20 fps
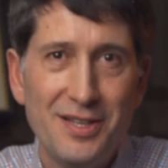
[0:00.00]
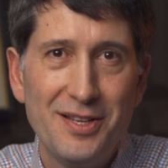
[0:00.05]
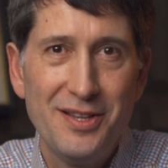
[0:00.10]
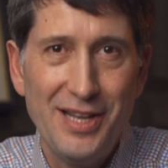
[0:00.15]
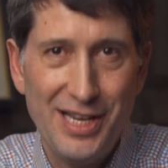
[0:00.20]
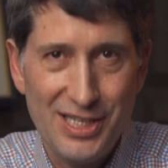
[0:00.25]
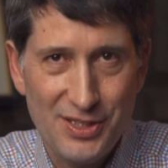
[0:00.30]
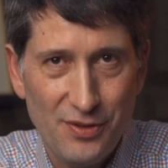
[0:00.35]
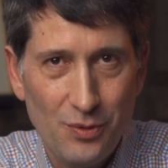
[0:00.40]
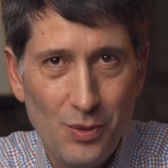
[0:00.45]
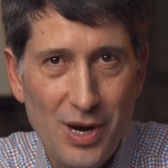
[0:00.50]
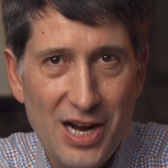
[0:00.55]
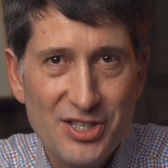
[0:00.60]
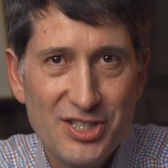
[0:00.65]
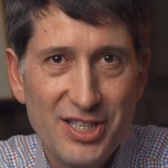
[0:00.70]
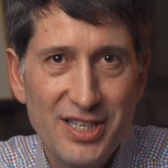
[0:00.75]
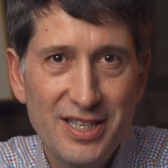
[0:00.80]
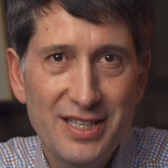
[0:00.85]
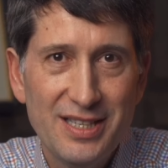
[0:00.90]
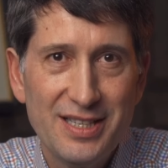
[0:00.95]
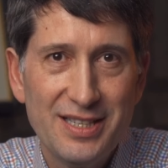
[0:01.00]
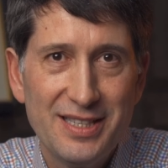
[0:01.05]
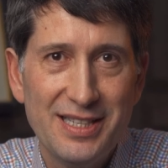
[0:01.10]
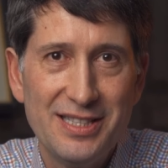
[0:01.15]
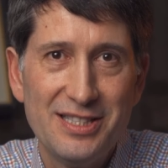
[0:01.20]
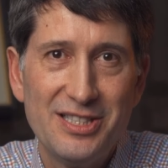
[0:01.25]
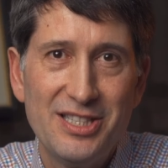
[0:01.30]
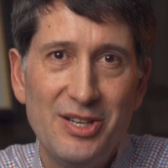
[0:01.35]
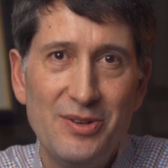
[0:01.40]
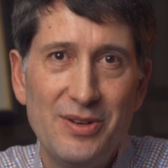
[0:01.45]
Thanks for watching,
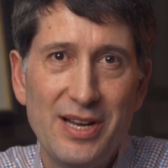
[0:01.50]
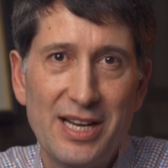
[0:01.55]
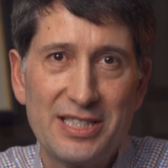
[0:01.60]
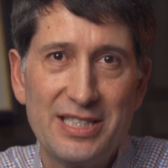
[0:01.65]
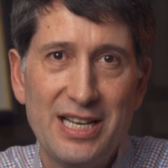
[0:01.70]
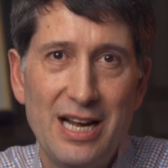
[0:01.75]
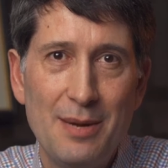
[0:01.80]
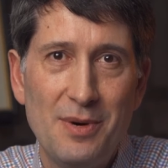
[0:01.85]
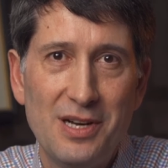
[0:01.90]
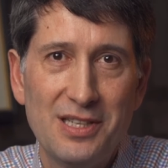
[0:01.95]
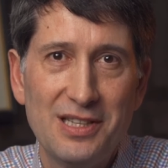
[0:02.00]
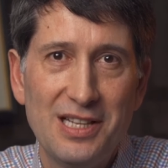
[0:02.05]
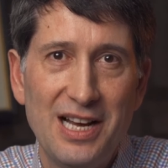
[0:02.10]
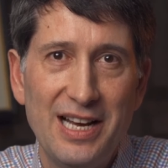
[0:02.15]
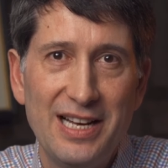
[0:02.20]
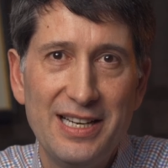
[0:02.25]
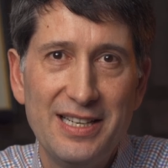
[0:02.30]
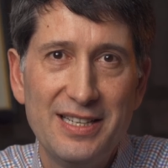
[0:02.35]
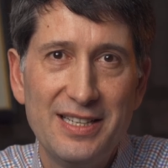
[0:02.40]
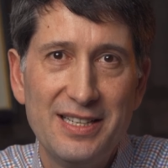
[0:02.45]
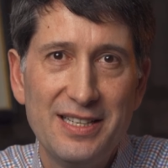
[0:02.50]
and see you next time online.